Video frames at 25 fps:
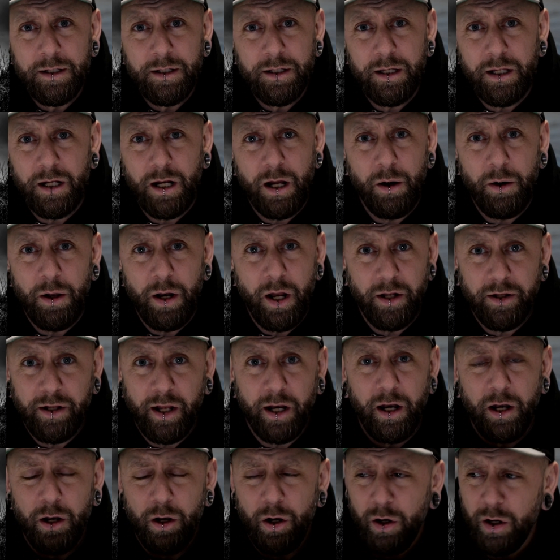You know, I've
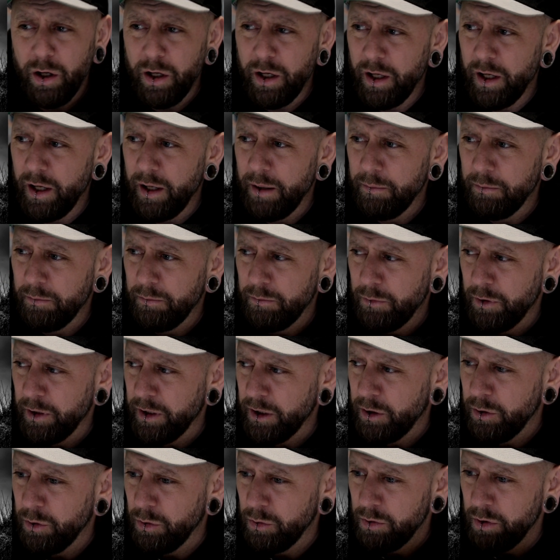done a little, what
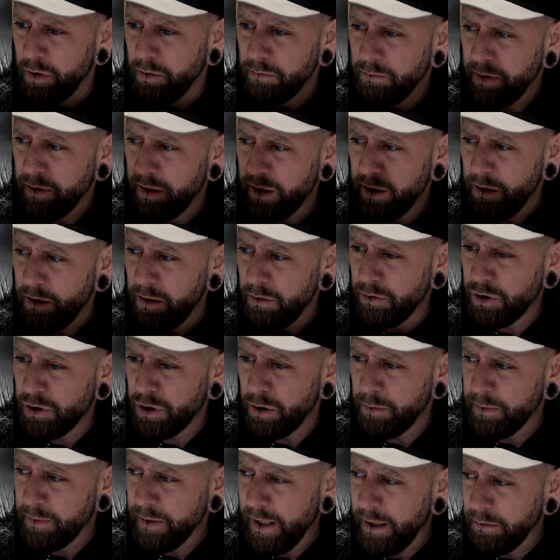they called on bloody
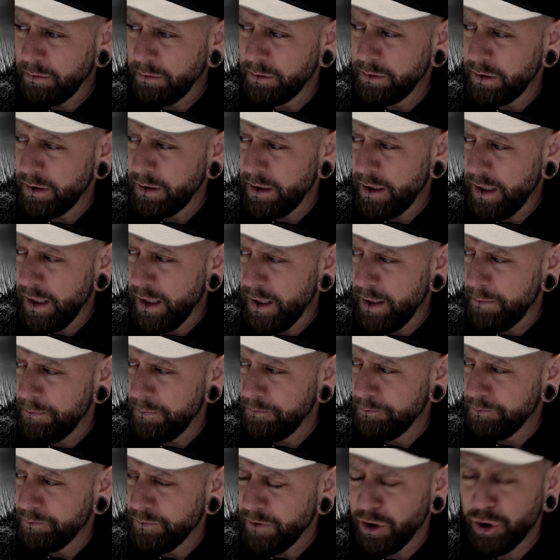YouTube now,
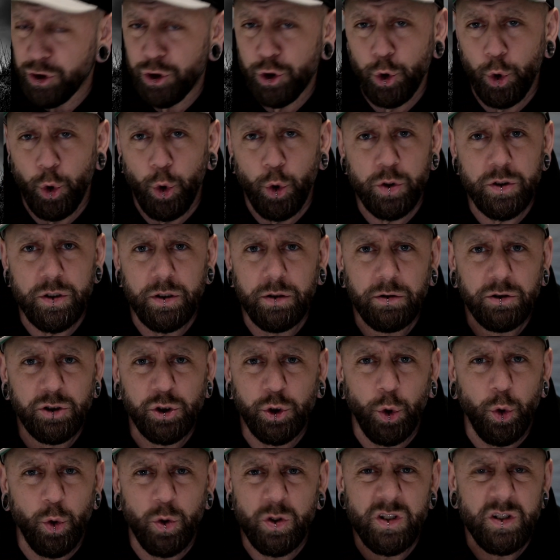
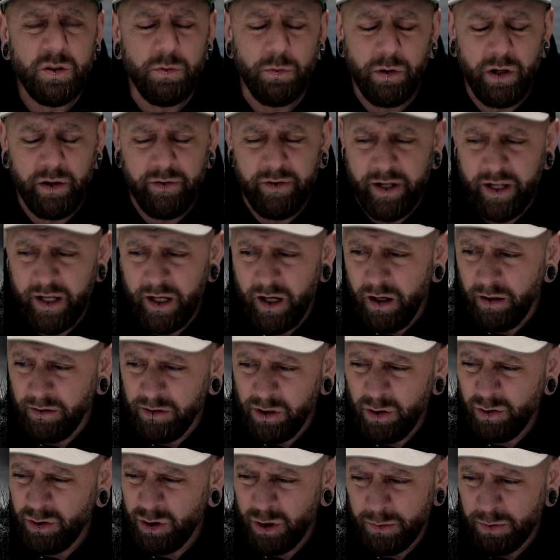shorts, whatever they are,
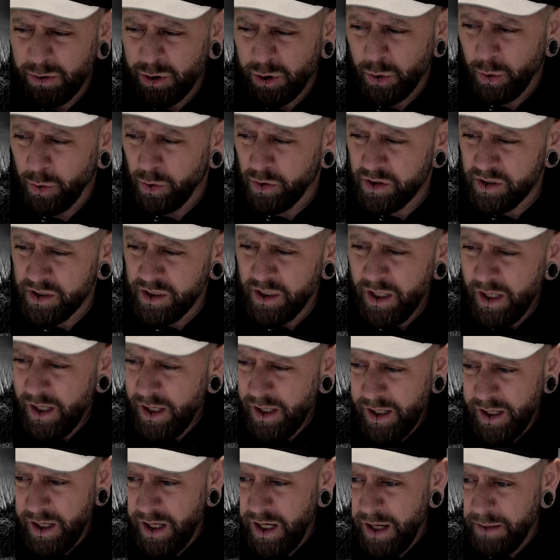YouTube shorts.
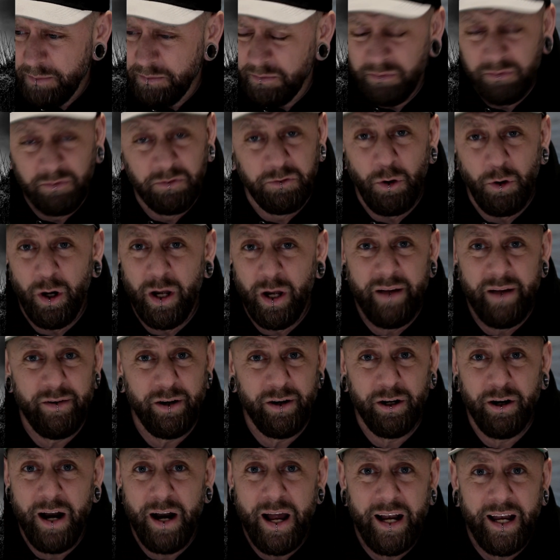Thought I'd have
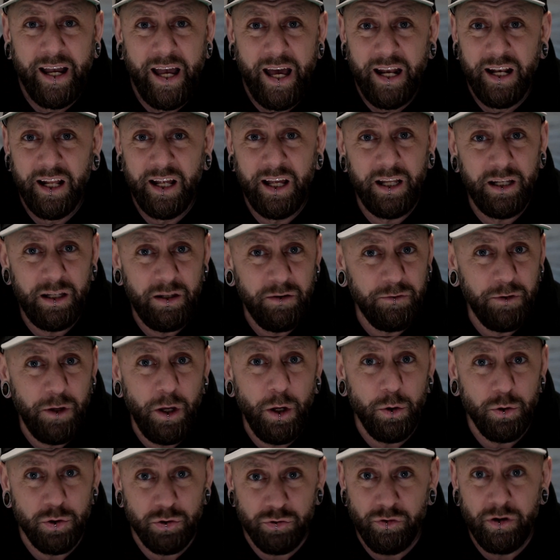a crack at it, and the
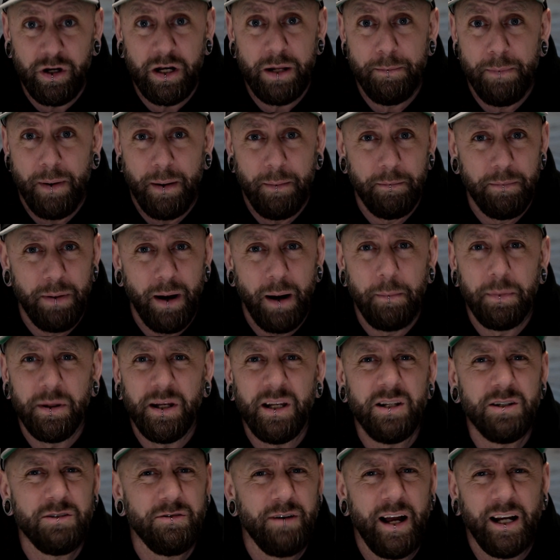views really bump up, but
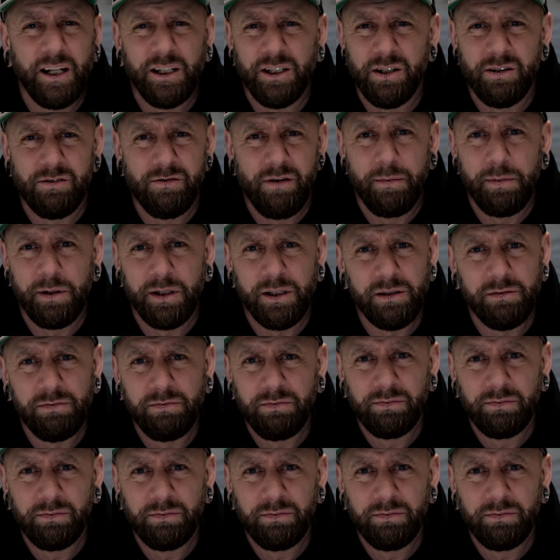the interaction's rubbish,